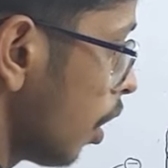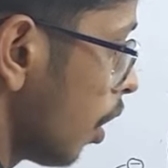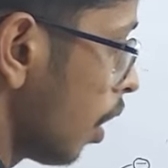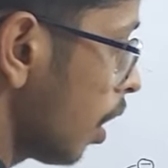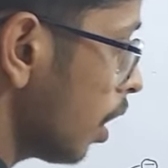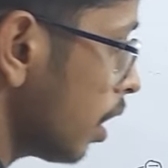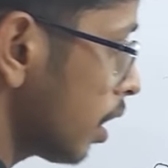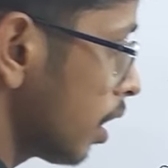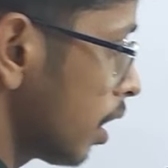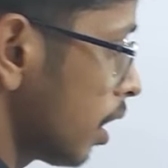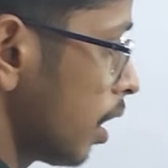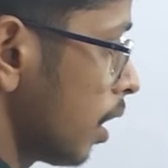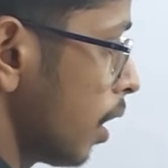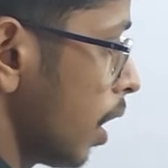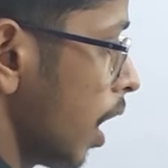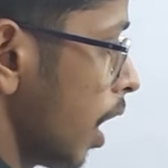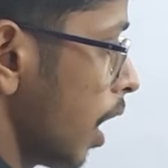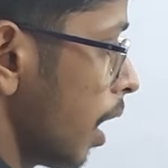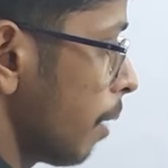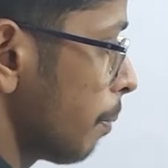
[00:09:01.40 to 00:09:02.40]
or
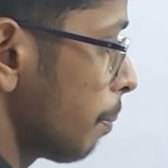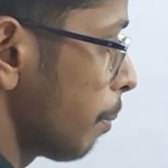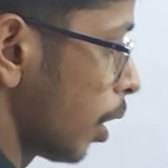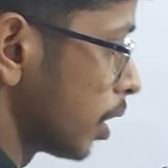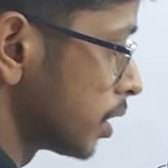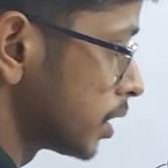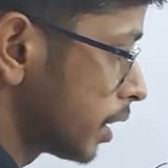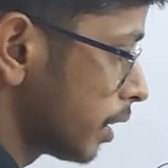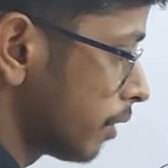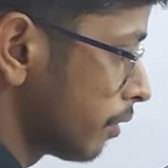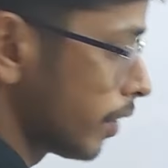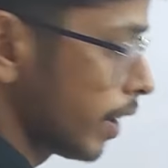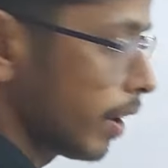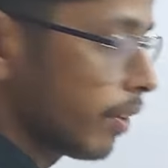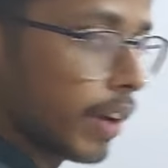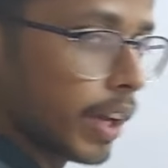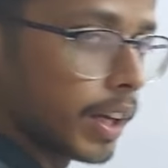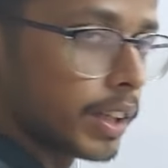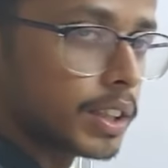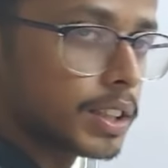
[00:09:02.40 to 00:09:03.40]
positive wave
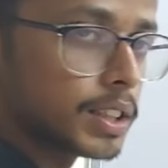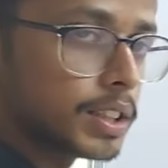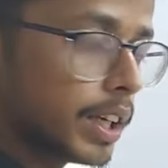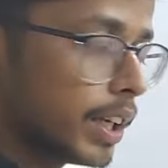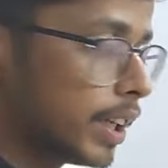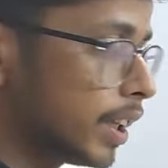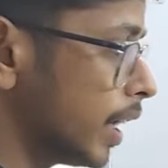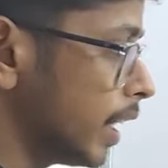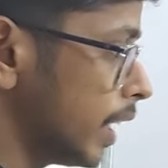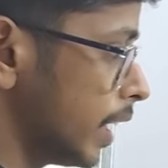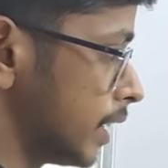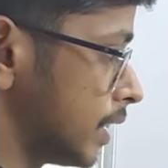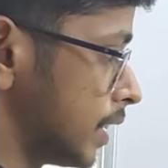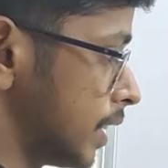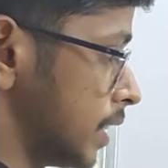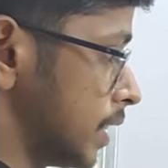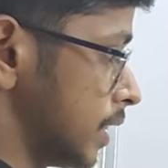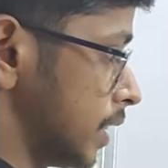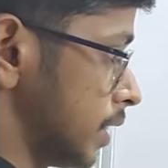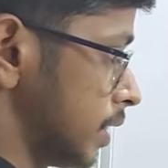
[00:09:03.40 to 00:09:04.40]
like this in the
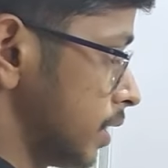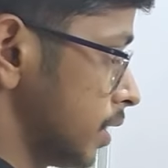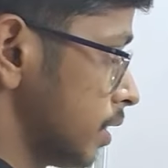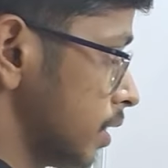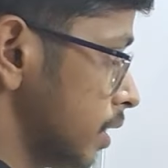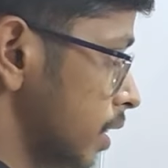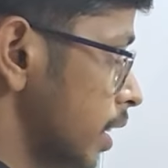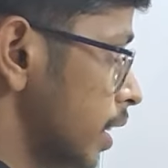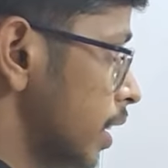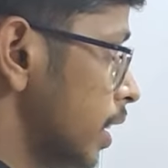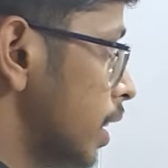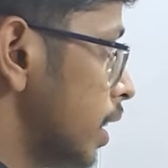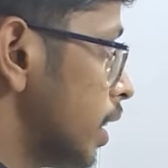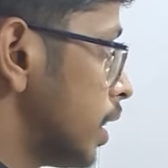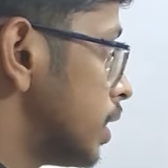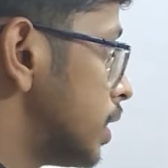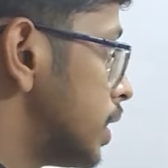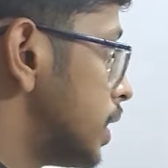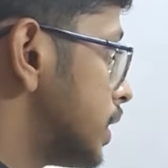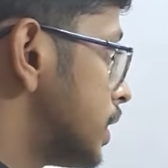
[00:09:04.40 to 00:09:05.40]
ECG.
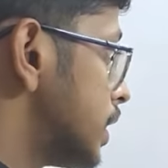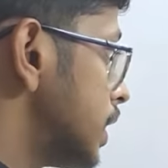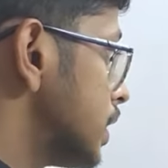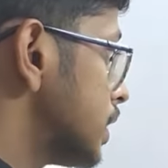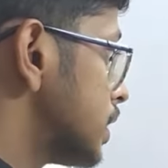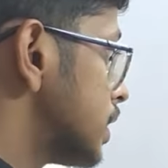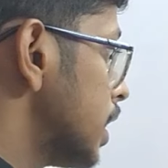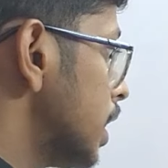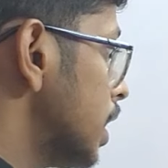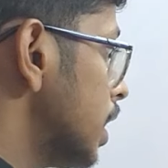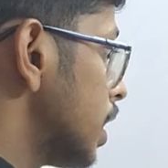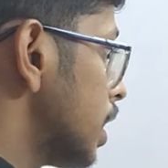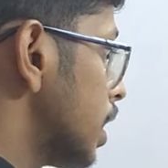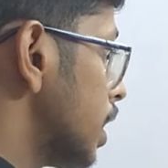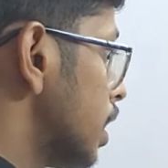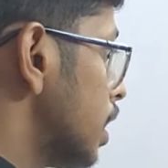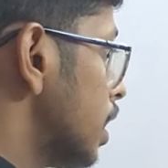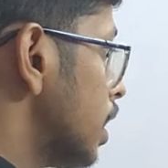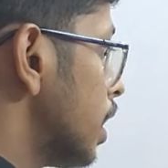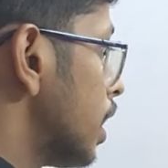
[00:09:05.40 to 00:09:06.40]
This is the
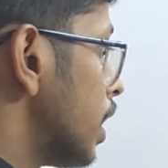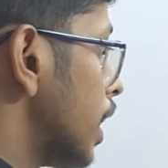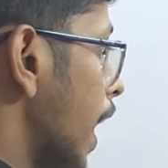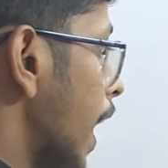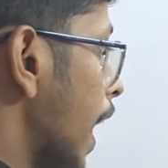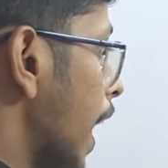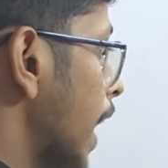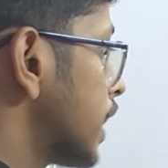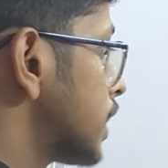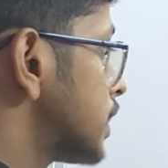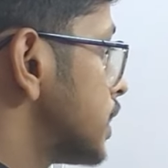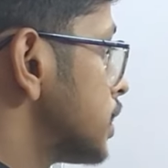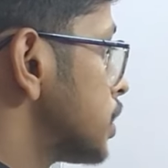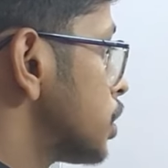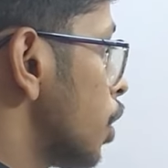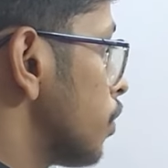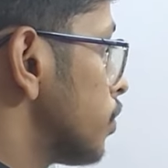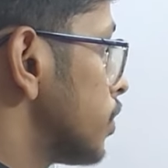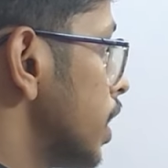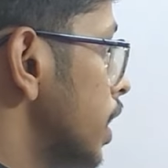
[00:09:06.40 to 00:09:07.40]
axis
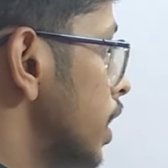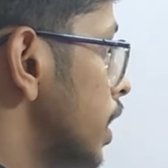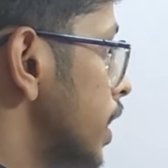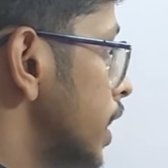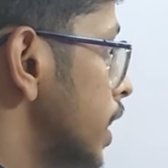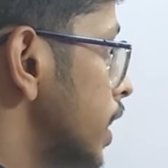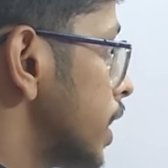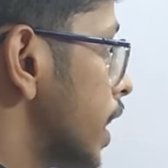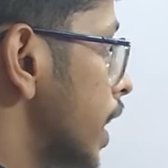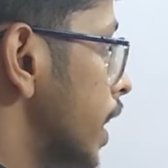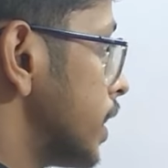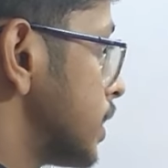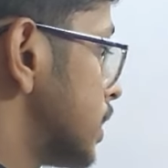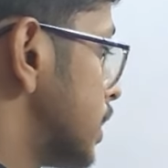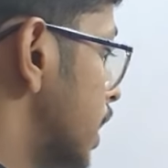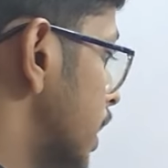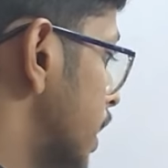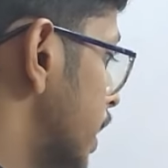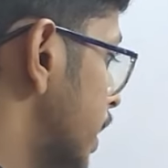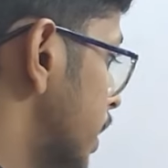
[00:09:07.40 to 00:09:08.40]
of the lead guys.
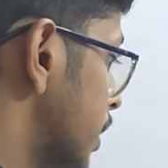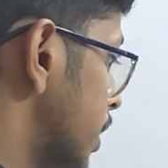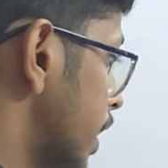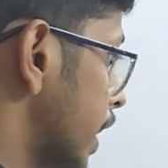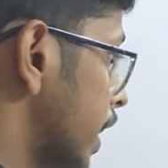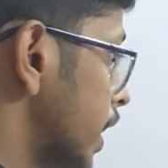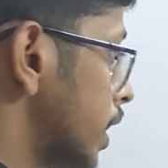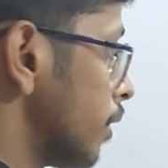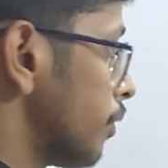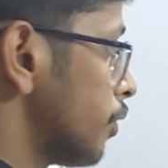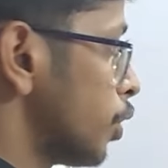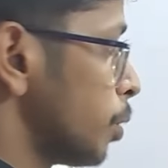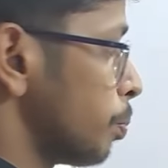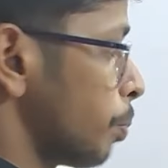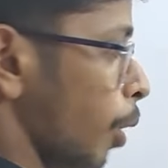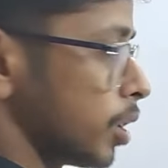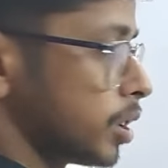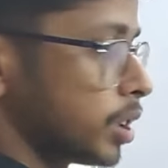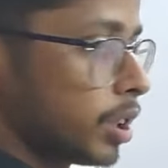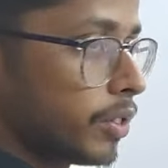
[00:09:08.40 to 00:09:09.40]
The lead, negative to
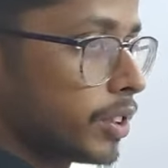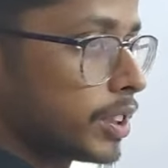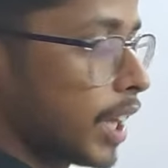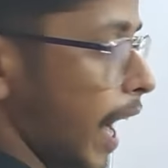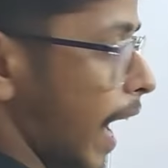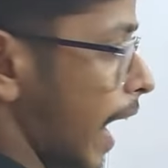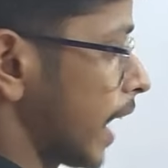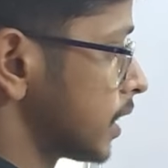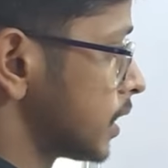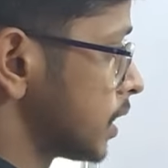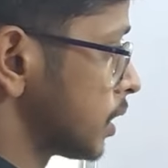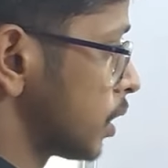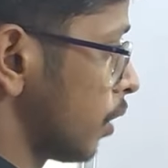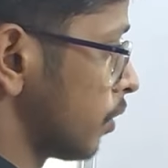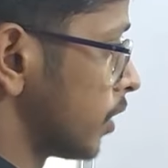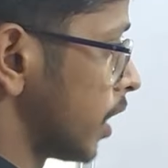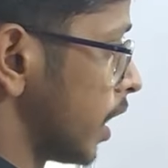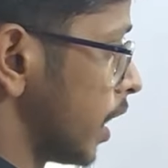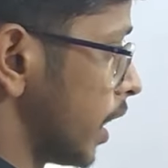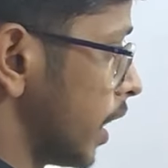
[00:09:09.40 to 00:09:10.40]
positive, is the axis
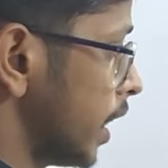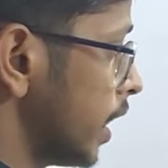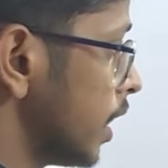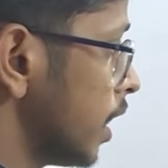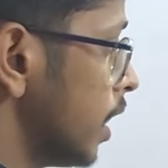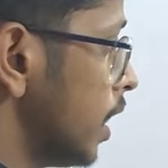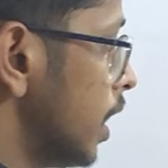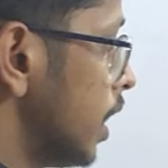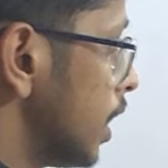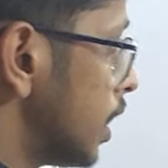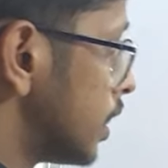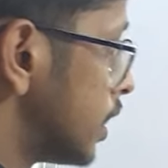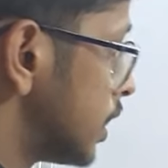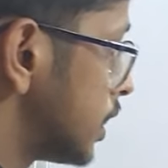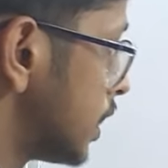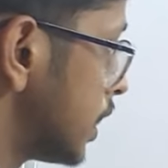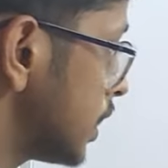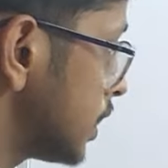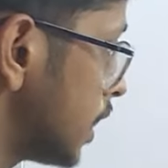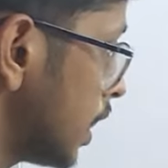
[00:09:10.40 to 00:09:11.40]
of the lead.
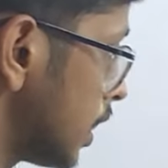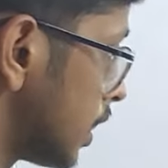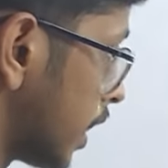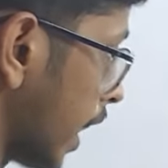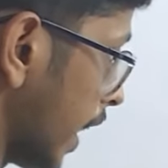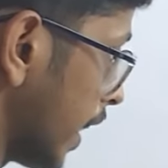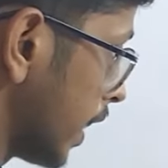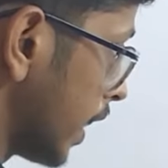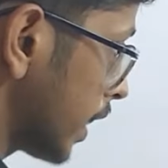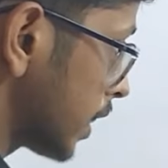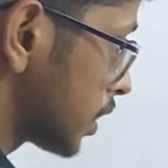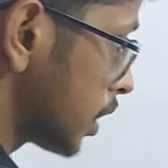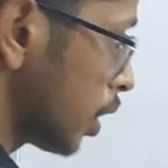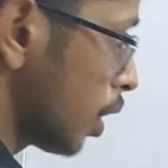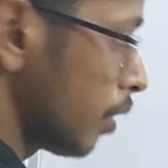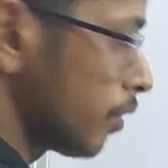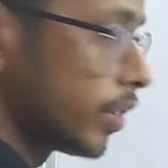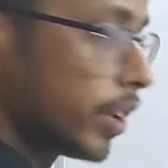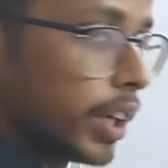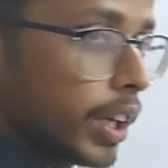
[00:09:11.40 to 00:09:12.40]
This is the direction
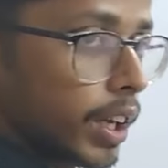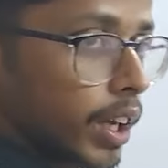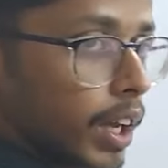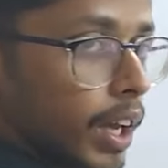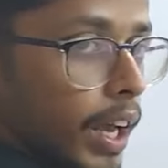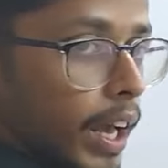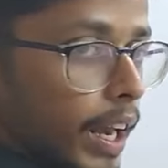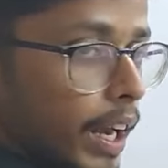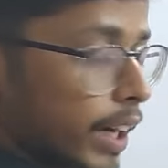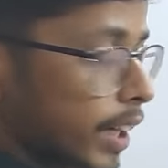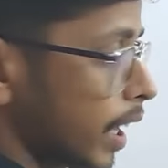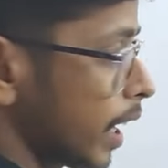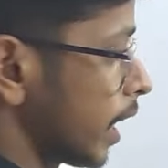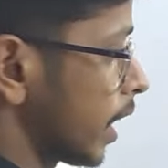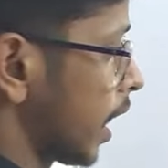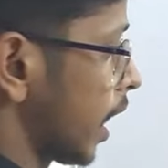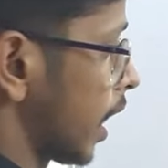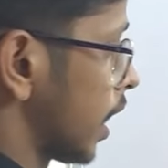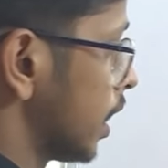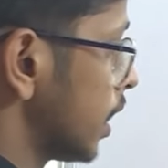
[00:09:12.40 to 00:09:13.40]
of the electric
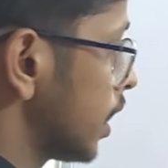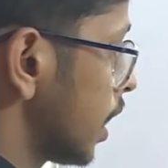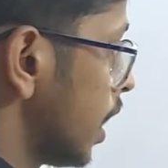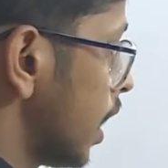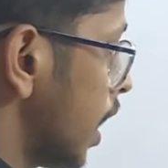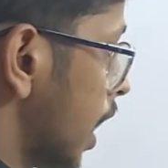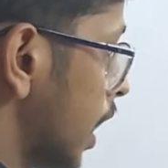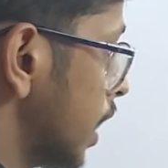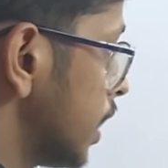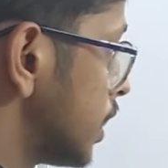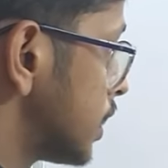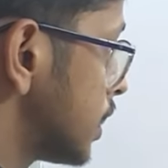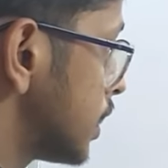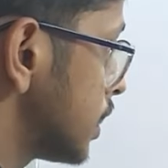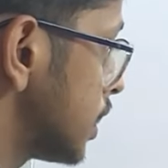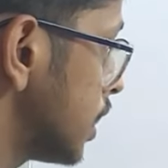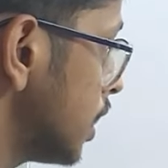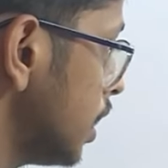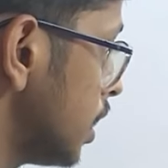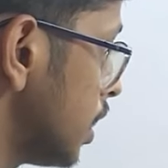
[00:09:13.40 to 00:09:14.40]
current, and this is
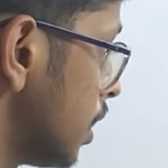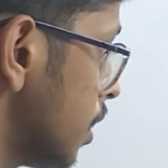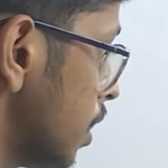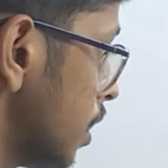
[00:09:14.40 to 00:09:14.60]
the,